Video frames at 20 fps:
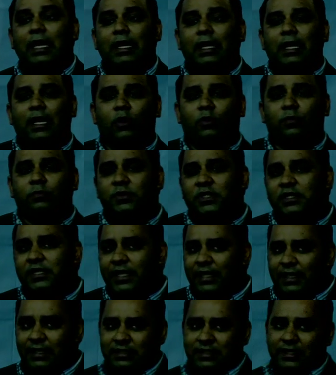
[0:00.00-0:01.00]
Now, the
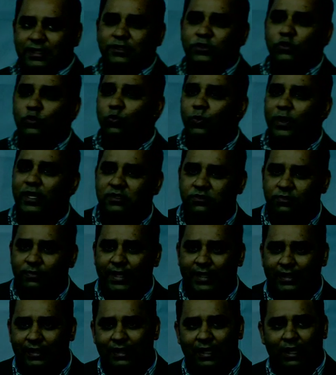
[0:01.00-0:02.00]
thing is, there are 2 ways
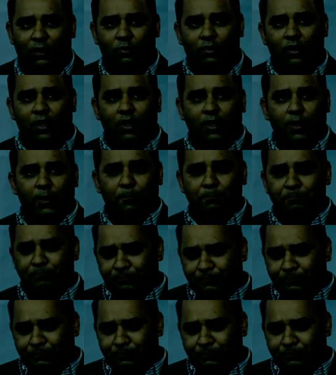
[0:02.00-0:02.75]
right now.